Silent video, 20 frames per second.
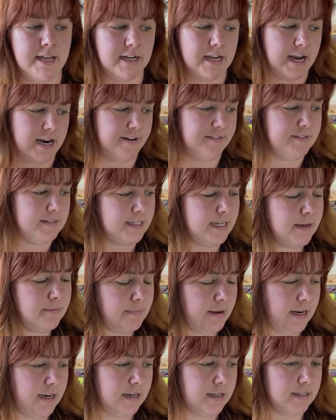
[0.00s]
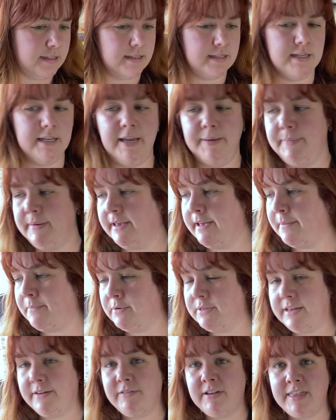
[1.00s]
and kind of seed maintenance and keeping up
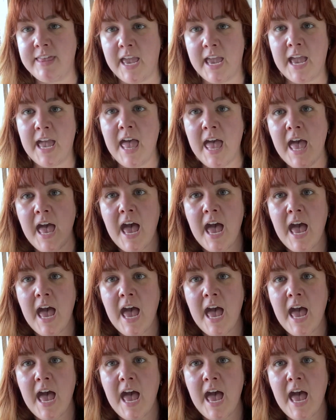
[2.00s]
with everything.